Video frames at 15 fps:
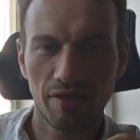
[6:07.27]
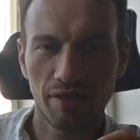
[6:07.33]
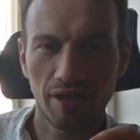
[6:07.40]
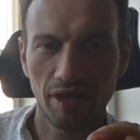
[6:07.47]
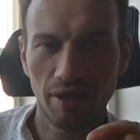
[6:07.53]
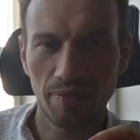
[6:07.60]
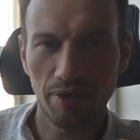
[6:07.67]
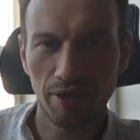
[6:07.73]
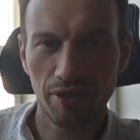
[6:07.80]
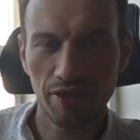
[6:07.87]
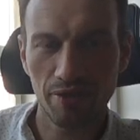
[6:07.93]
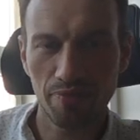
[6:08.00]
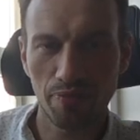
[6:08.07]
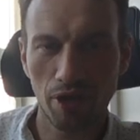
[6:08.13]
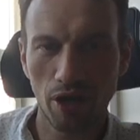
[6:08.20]

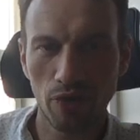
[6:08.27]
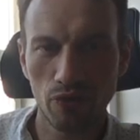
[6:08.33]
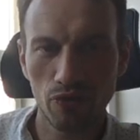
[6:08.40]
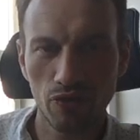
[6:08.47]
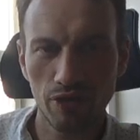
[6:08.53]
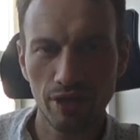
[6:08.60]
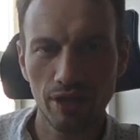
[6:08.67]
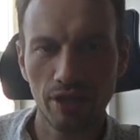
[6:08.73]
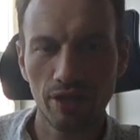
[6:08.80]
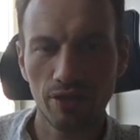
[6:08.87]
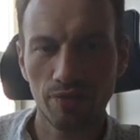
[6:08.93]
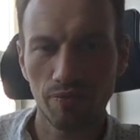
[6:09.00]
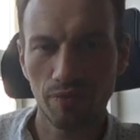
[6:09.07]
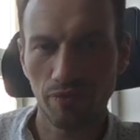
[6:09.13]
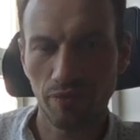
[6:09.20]
immersed boundary
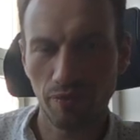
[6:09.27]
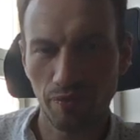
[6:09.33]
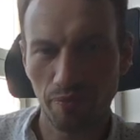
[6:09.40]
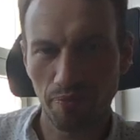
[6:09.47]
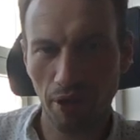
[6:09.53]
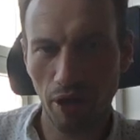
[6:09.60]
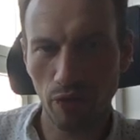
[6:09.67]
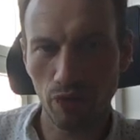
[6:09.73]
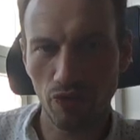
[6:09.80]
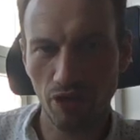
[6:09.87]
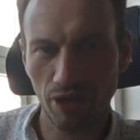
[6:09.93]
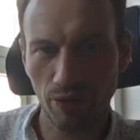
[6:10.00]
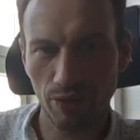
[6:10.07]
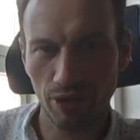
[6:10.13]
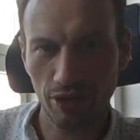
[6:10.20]

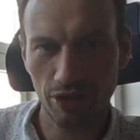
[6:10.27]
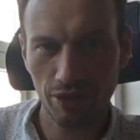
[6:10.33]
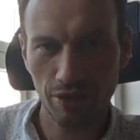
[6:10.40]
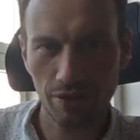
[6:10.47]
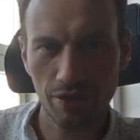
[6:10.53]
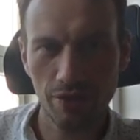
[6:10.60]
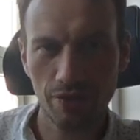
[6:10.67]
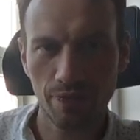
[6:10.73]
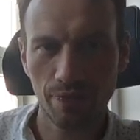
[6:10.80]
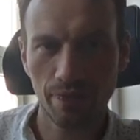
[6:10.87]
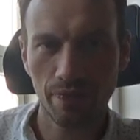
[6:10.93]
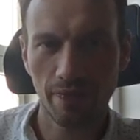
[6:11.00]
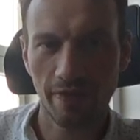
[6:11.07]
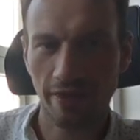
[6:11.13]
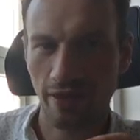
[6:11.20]
conditions
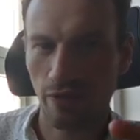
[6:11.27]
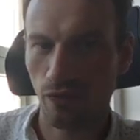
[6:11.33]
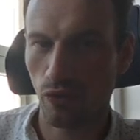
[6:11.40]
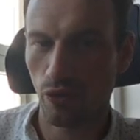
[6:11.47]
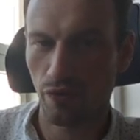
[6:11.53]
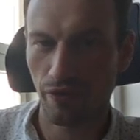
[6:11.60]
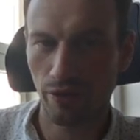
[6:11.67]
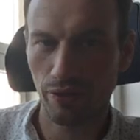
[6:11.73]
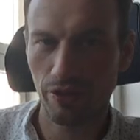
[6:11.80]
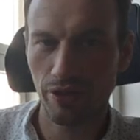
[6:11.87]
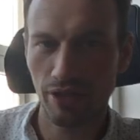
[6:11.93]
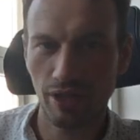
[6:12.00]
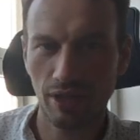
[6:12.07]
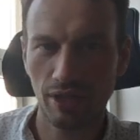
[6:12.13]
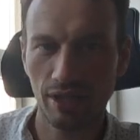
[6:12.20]
for
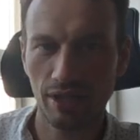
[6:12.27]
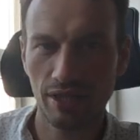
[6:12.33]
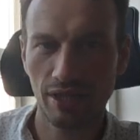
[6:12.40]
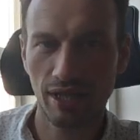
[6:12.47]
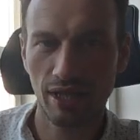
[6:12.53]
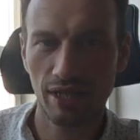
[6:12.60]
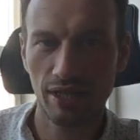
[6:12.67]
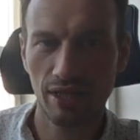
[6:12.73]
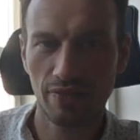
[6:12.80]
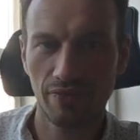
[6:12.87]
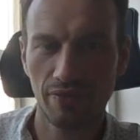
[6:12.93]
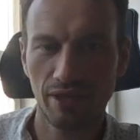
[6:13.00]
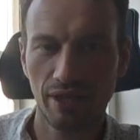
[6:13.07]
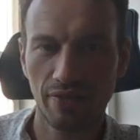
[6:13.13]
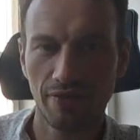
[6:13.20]
velocity in this case, and
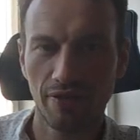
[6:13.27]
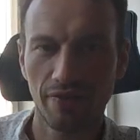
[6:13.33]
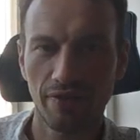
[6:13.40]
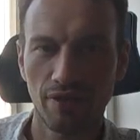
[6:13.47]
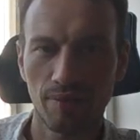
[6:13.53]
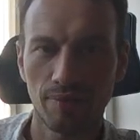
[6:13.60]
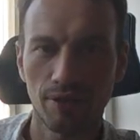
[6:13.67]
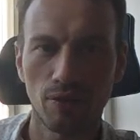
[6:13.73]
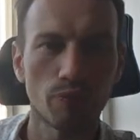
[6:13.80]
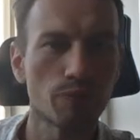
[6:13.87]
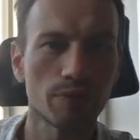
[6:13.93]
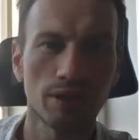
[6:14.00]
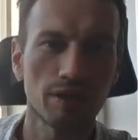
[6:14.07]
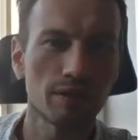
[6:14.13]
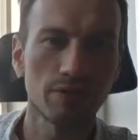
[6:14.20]
we have available
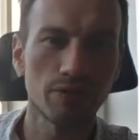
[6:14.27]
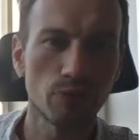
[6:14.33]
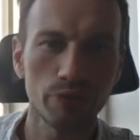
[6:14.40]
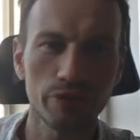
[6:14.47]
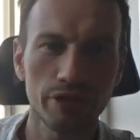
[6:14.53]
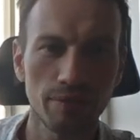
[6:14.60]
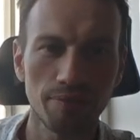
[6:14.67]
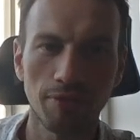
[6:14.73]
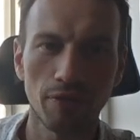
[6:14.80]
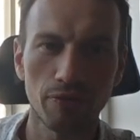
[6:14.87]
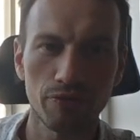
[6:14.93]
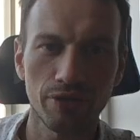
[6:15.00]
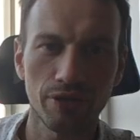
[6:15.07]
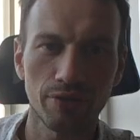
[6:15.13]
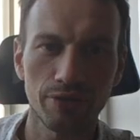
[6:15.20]
only no-slip
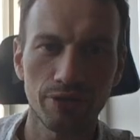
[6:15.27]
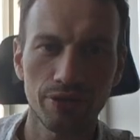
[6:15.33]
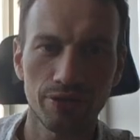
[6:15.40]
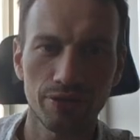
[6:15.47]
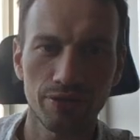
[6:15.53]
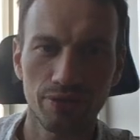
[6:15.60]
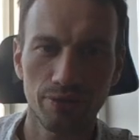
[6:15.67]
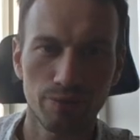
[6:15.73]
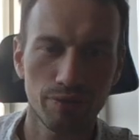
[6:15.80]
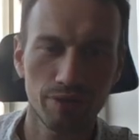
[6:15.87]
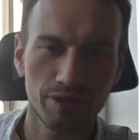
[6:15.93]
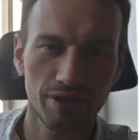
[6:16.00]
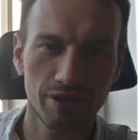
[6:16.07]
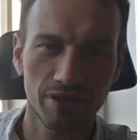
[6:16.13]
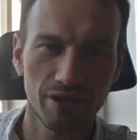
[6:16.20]
boundary conditions. So this
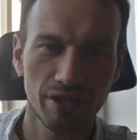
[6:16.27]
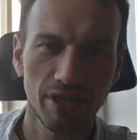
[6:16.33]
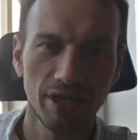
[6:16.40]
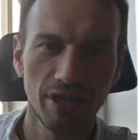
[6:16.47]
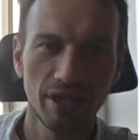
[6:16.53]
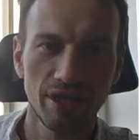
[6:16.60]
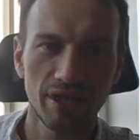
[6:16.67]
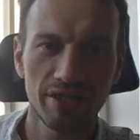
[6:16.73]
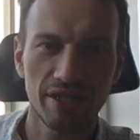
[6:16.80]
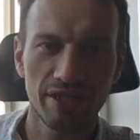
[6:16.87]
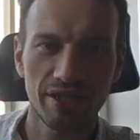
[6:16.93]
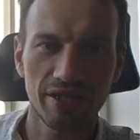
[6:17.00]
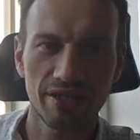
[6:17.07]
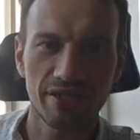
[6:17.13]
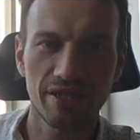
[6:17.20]
is
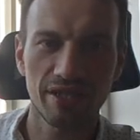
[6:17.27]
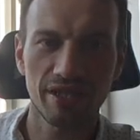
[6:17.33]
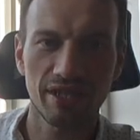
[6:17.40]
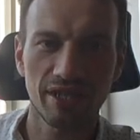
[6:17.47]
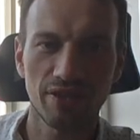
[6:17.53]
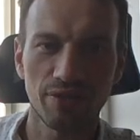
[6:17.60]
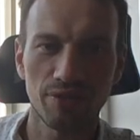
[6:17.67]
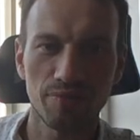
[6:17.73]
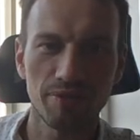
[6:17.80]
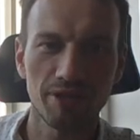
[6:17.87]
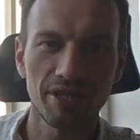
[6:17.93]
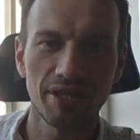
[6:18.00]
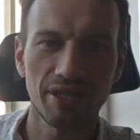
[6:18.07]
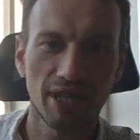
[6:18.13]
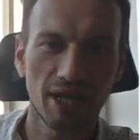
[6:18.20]
settings that cannot
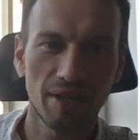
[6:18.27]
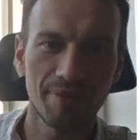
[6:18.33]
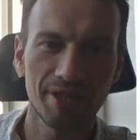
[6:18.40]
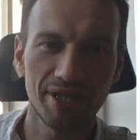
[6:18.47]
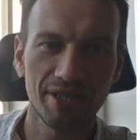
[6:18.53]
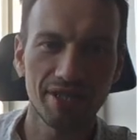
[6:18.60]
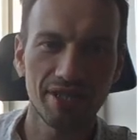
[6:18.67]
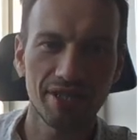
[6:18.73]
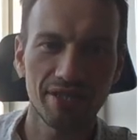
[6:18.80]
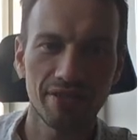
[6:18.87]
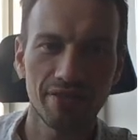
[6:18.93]
be updated.